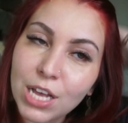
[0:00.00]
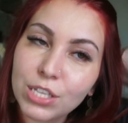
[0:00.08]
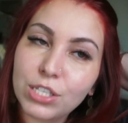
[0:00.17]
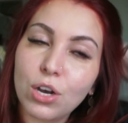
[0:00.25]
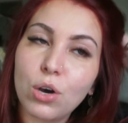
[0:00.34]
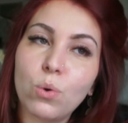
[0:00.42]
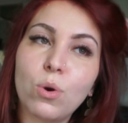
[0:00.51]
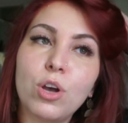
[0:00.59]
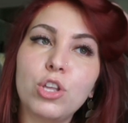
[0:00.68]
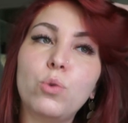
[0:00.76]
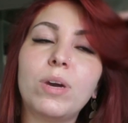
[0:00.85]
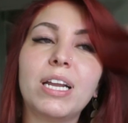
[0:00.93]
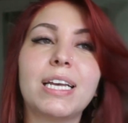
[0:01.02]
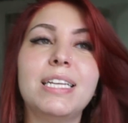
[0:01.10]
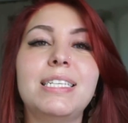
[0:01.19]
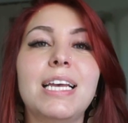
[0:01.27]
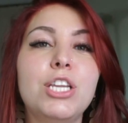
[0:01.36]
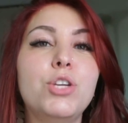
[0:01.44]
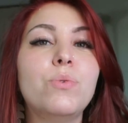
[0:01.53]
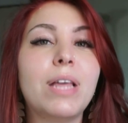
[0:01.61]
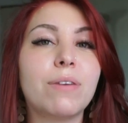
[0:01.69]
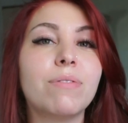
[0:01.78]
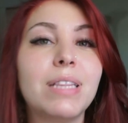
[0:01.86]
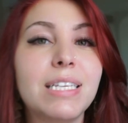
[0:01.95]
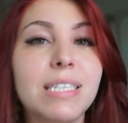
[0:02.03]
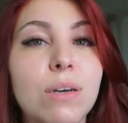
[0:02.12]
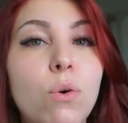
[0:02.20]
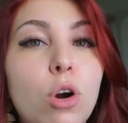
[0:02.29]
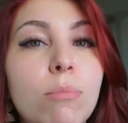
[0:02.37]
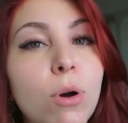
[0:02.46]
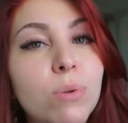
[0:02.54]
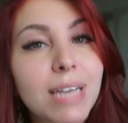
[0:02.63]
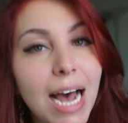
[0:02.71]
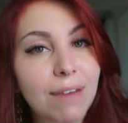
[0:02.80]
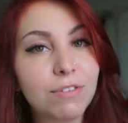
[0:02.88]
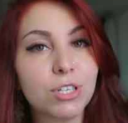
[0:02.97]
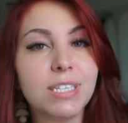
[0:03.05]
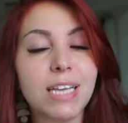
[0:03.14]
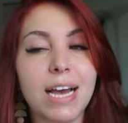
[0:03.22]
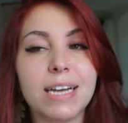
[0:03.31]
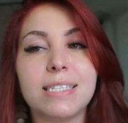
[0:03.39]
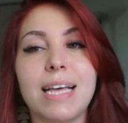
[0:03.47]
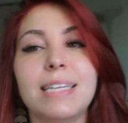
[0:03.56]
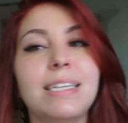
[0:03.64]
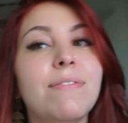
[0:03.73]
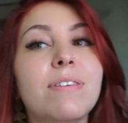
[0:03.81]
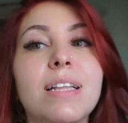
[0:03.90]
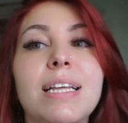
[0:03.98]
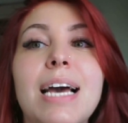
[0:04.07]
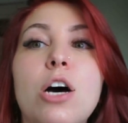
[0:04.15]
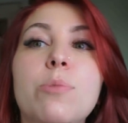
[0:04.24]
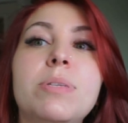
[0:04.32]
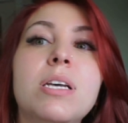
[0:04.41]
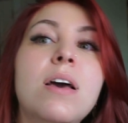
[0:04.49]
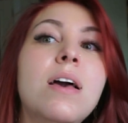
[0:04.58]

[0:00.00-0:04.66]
So you want to continue like releasing hormones after sex. That definitely helps.